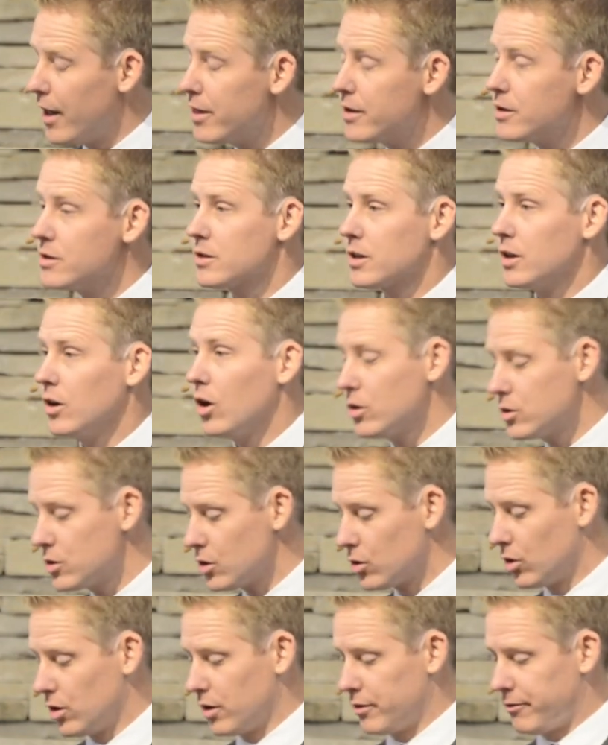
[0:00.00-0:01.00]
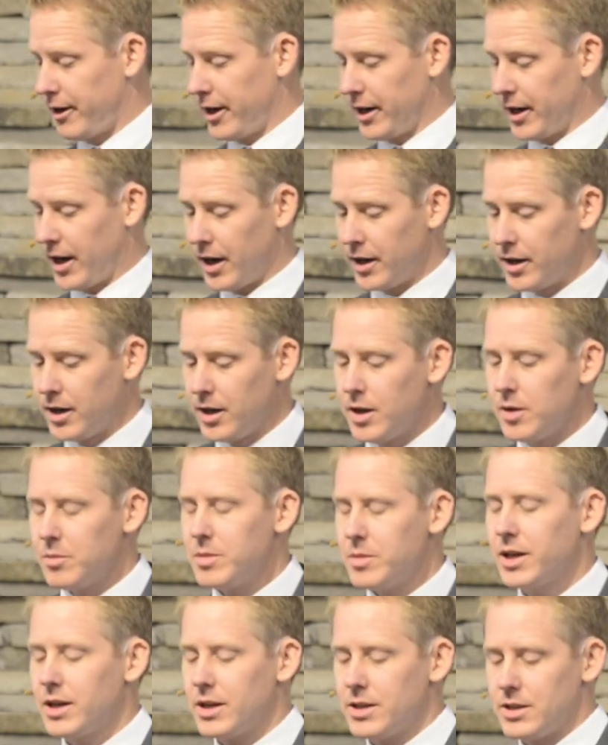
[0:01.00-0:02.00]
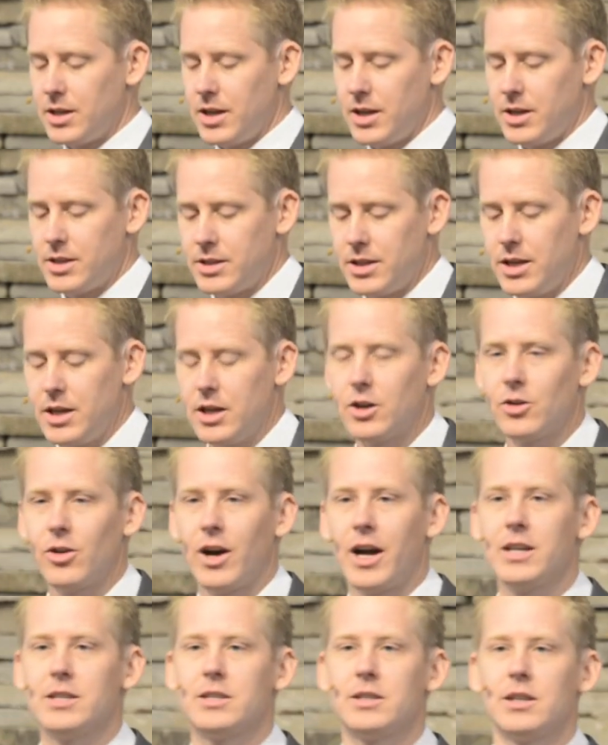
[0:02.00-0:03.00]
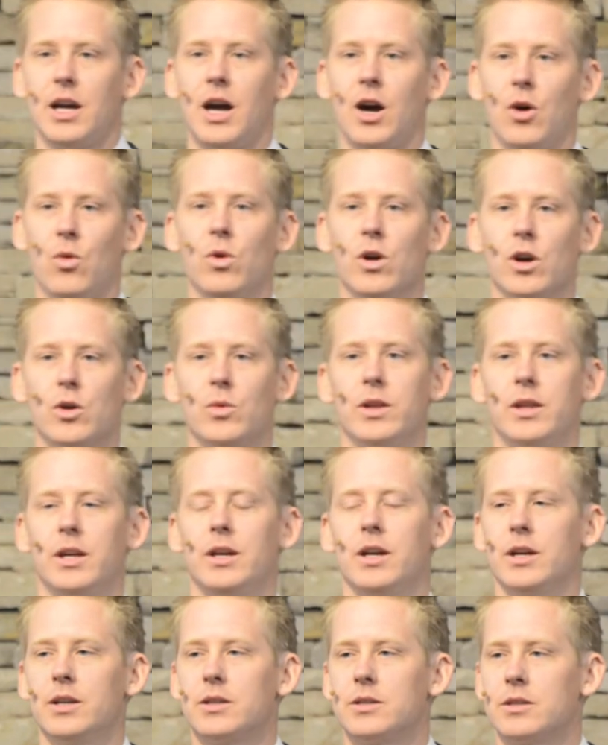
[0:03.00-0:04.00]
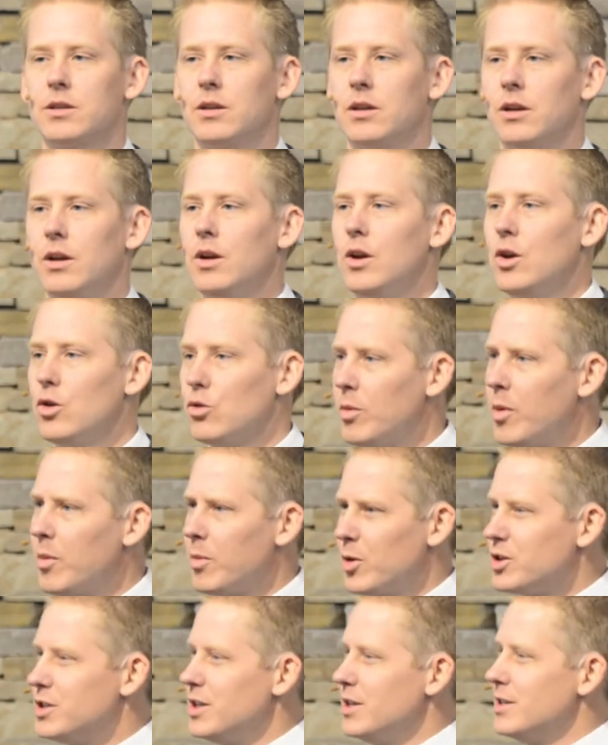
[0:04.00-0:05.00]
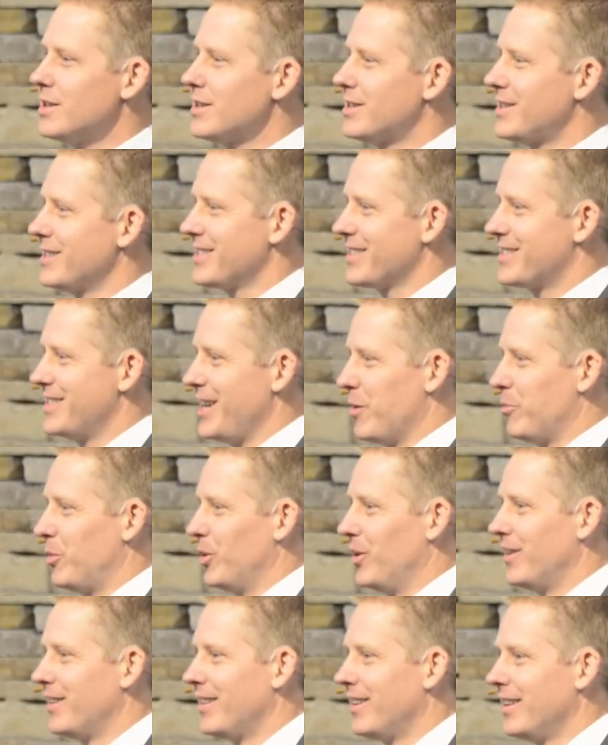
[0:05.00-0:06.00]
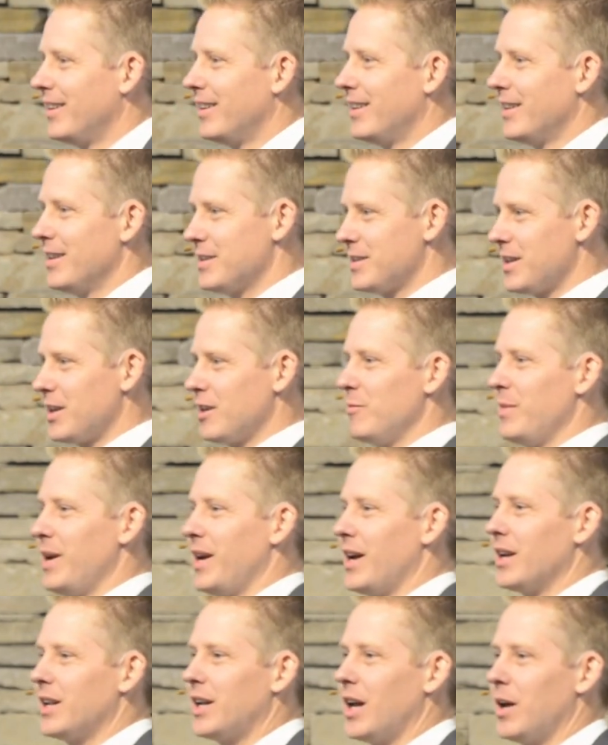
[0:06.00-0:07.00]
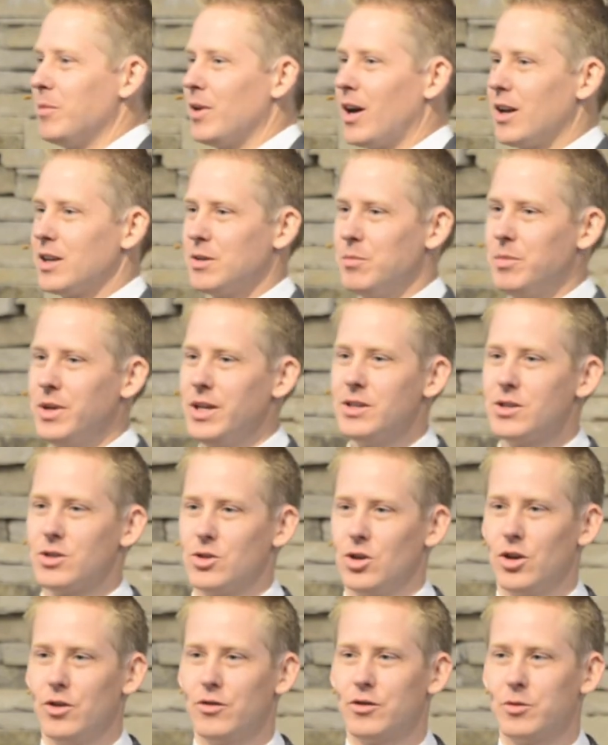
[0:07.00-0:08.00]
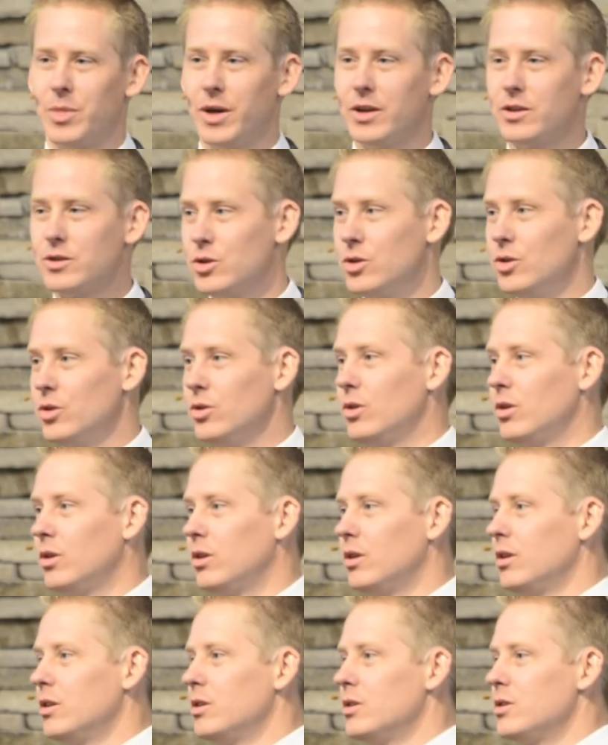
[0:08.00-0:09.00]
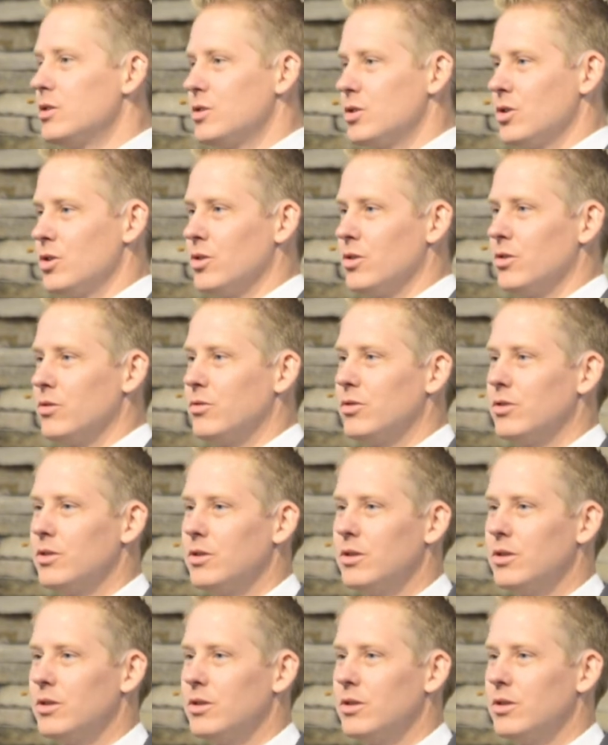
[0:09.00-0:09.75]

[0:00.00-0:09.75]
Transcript: Others can also glorify God because they see Christ at work within us. Remember Jesus' example. The Son of Man came not to be served, but to serve.